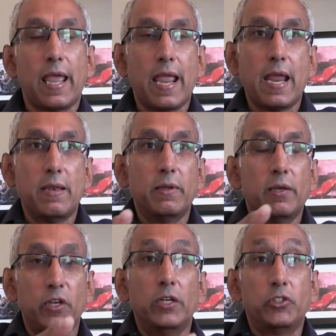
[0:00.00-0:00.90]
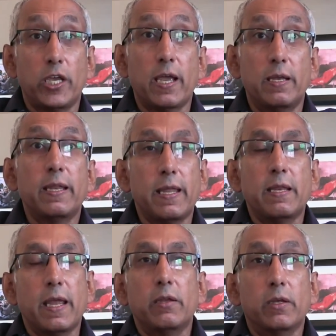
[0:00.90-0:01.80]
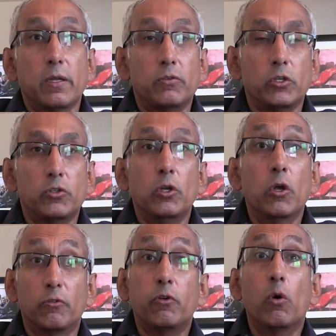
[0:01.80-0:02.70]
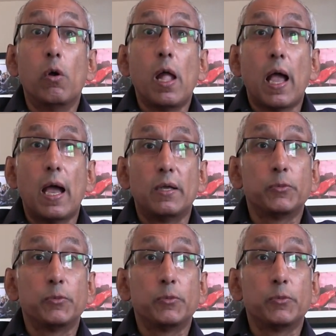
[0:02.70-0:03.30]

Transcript: in the Aegean in, in, in, to, to look for uh,